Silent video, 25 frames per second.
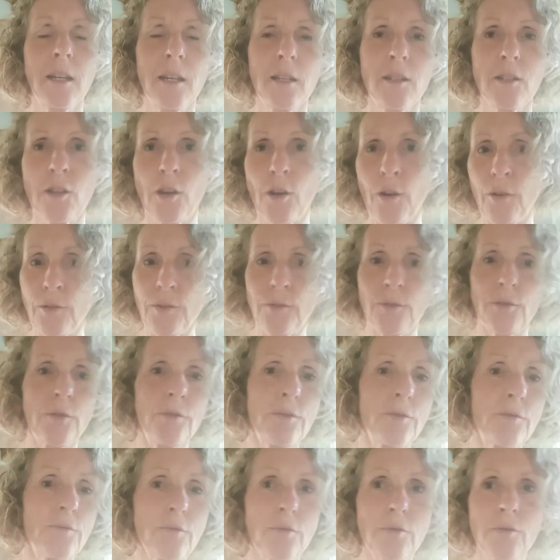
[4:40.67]
to go through
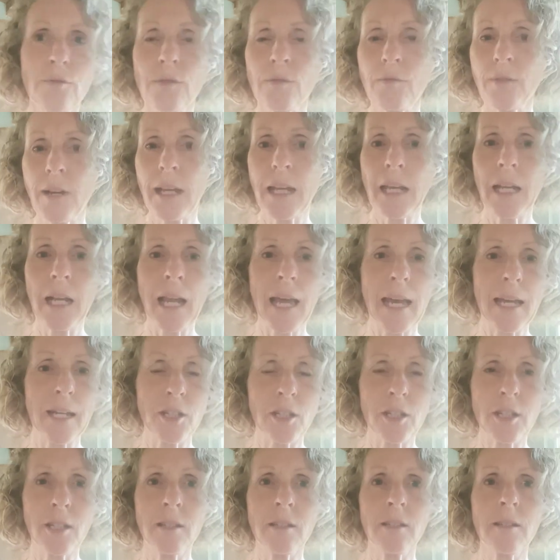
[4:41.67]
the rules and
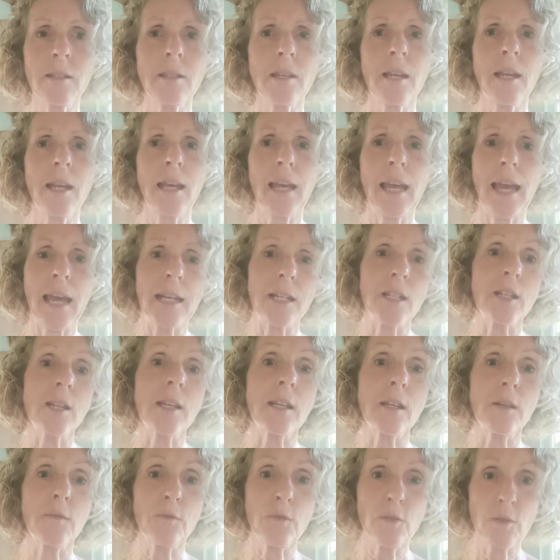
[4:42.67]
regulations and to
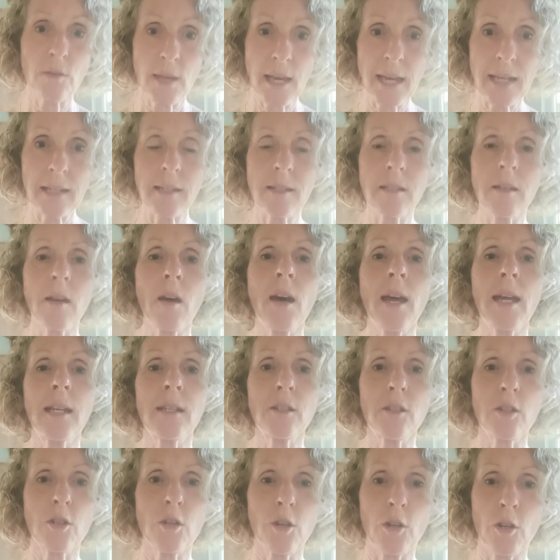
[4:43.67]
give you that sign
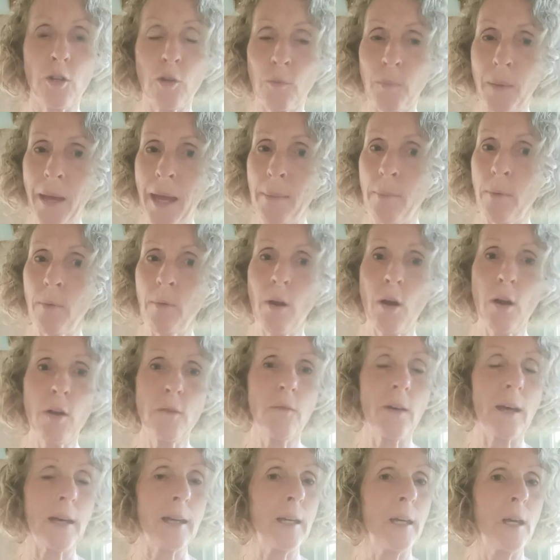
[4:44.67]
to turn your paper
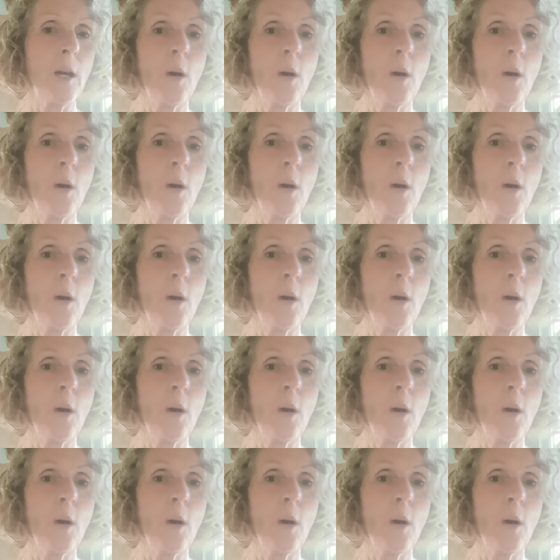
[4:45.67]
over.